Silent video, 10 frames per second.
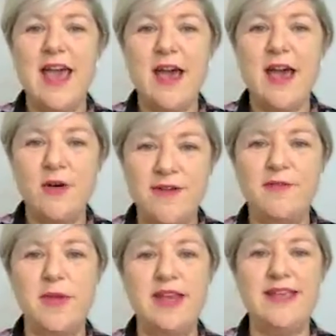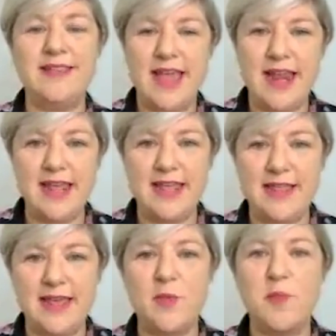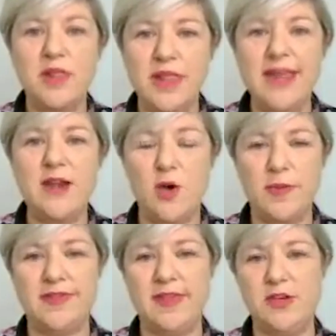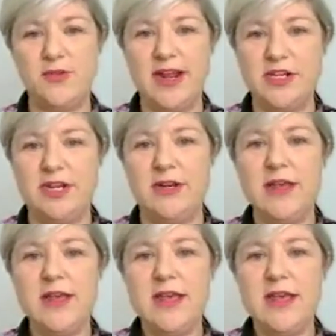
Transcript: our government is heading in the complete opposite direction.